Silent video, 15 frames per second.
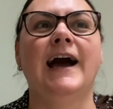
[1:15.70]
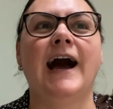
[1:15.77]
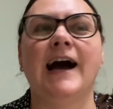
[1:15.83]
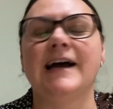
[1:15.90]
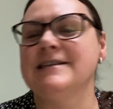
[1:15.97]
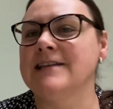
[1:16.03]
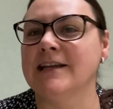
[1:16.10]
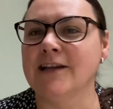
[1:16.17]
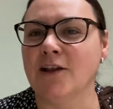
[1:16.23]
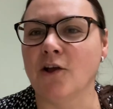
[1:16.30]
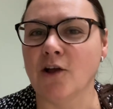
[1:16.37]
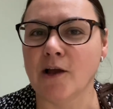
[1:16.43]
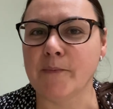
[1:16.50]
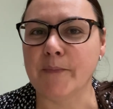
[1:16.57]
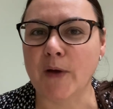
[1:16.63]
I sent
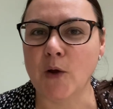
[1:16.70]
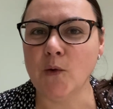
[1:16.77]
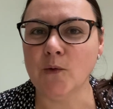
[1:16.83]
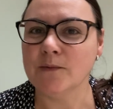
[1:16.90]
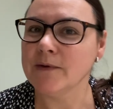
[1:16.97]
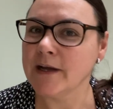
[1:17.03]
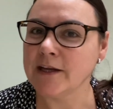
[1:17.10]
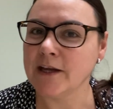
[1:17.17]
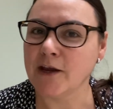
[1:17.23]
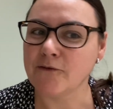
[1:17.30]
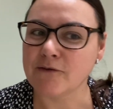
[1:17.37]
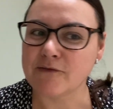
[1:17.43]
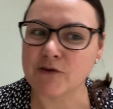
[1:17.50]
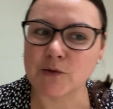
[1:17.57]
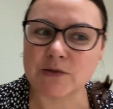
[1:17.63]
along a boat and you
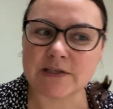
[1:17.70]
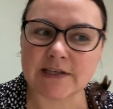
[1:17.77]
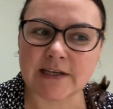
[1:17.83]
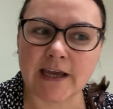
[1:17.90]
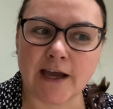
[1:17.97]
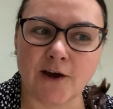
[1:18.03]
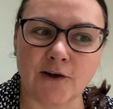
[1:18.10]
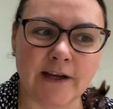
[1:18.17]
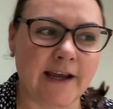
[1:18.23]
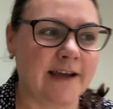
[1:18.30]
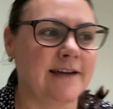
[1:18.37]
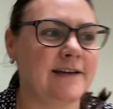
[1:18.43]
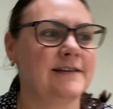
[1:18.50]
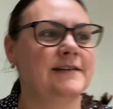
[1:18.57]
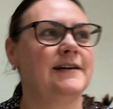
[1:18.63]
refused to get on
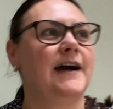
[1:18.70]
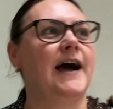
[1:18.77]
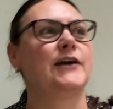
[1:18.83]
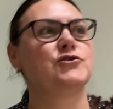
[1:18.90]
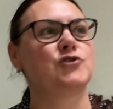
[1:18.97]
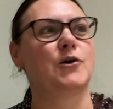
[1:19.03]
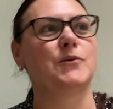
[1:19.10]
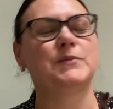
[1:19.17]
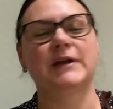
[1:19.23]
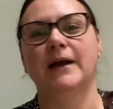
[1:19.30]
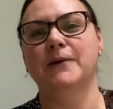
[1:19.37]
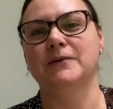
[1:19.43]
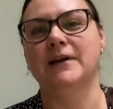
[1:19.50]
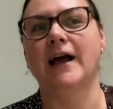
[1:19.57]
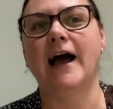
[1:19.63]
it. I dropped
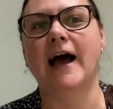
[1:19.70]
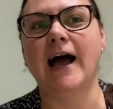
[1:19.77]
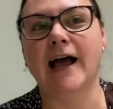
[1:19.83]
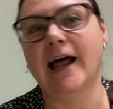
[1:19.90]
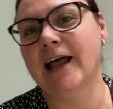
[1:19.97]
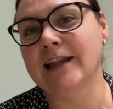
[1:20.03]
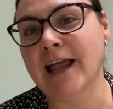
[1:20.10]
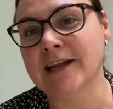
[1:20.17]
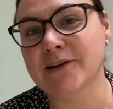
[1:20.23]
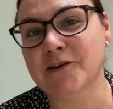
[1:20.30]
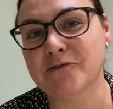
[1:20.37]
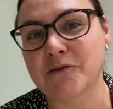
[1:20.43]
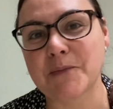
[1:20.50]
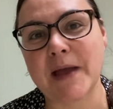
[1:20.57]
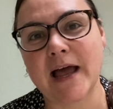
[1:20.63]
down a ladder
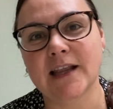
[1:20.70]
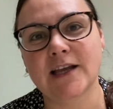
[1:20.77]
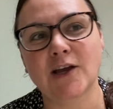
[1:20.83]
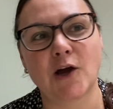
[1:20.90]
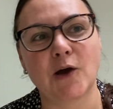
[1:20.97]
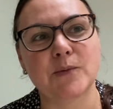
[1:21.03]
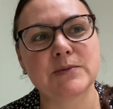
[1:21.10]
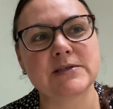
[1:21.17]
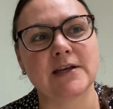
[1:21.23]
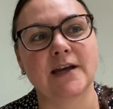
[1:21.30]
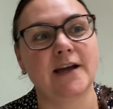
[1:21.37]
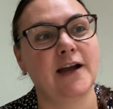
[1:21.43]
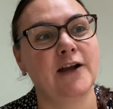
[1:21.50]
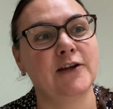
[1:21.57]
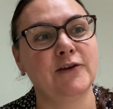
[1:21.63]
from a helicopter
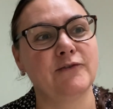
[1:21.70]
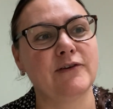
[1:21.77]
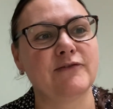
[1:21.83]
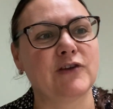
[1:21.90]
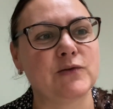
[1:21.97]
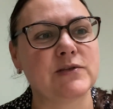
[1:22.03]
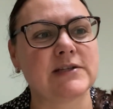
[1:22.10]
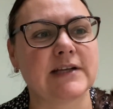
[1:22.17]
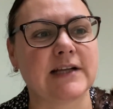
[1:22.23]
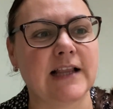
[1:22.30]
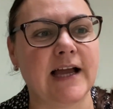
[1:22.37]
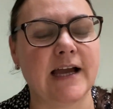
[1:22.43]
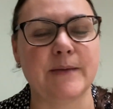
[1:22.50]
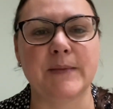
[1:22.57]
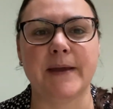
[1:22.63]
and you refused to
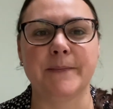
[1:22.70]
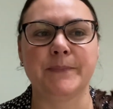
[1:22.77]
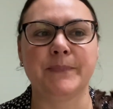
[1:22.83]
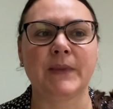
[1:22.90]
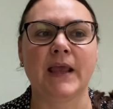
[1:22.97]
climb it.